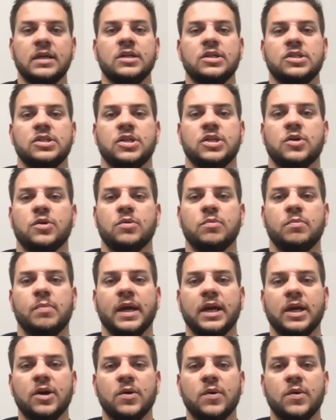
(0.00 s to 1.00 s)
So by
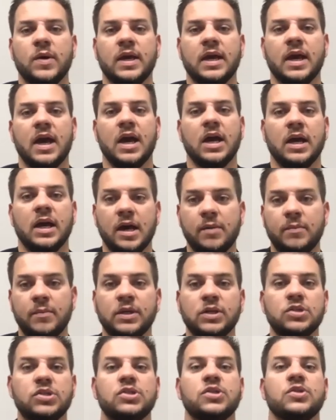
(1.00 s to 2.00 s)
going
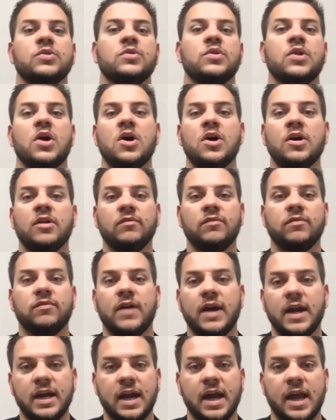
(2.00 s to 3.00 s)
coming soon on
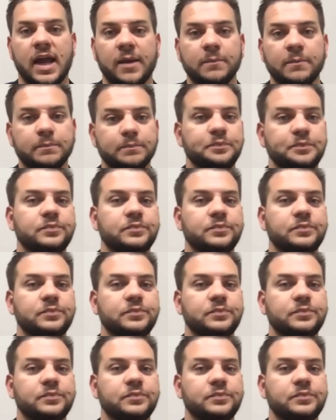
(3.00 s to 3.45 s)
Friday,